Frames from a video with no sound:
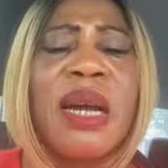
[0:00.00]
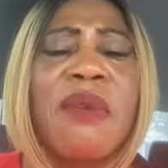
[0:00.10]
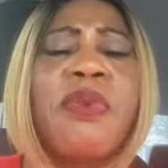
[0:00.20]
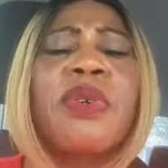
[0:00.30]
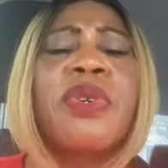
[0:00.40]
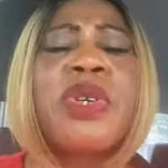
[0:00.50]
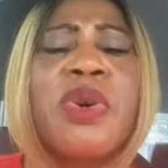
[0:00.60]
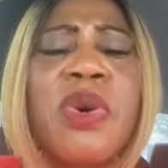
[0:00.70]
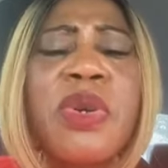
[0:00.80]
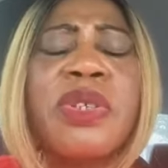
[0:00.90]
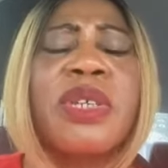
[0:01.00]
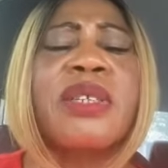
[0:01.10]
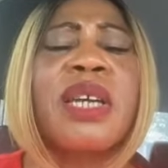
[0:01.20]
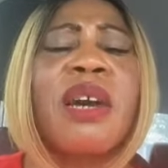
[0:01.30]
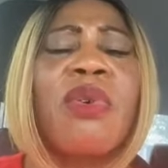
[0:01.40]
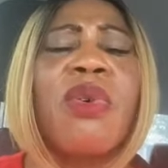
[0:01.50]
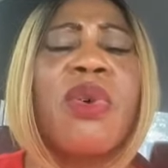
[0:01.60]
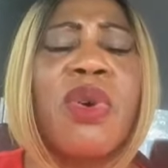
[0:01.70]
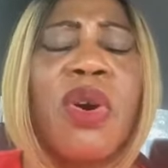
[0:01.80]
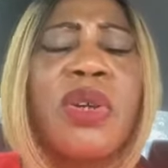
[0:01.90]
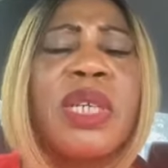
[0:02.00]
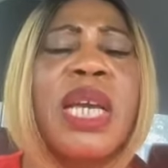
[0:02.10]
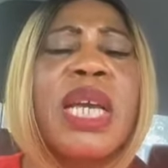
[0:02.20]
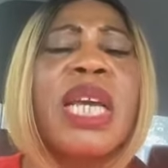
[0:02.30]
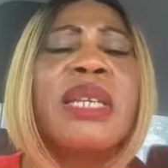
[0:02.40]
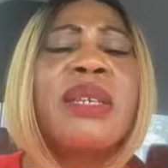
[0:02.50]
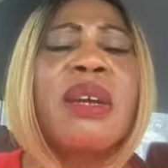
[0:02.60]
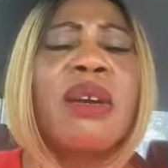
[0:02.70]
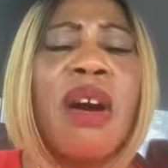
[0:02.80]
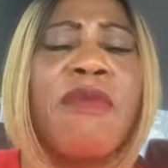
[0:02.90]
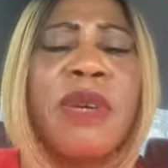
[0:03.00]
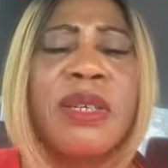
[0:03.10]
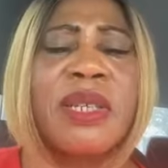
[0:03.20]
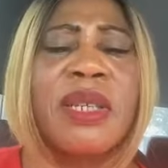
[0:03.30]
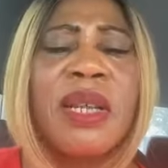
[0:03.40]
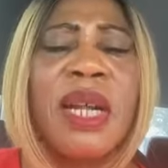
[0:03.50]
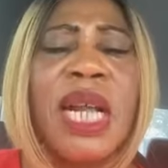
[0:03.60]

For those that are, oh God, in government,